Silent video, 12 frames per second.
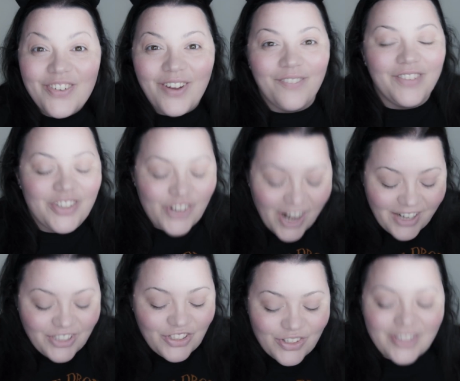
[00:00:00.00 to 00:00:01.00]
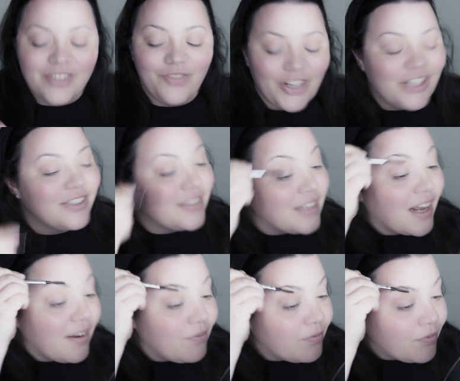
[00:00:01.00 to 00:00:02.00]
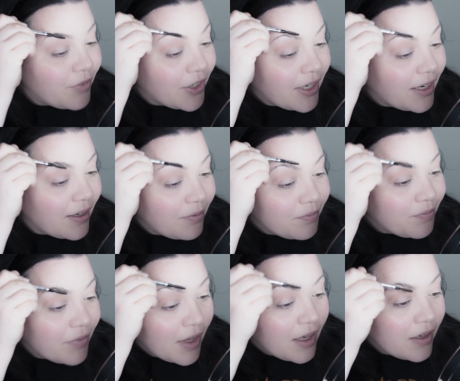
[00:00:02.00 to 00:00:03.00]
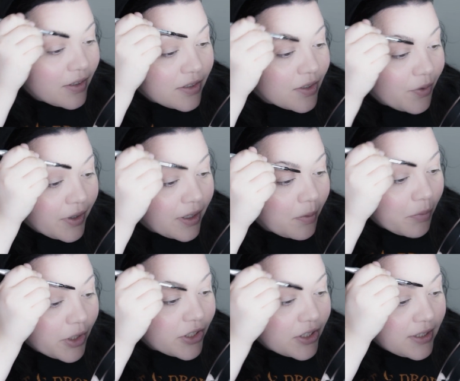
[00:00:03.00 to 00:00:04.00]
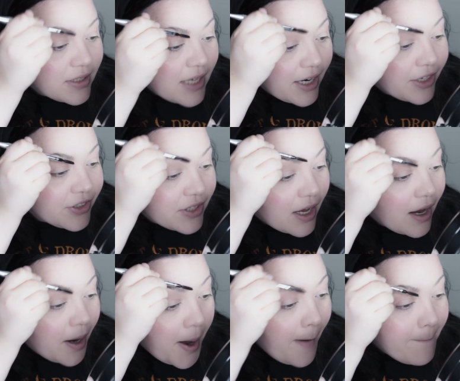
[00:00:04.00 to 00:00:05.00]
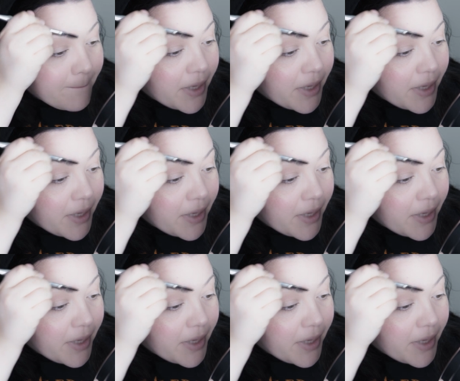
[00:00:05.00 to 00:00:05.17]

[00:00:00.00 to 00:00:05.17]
I've been trying to do this first and I'm forgetting. We're gonna brush these hairs up.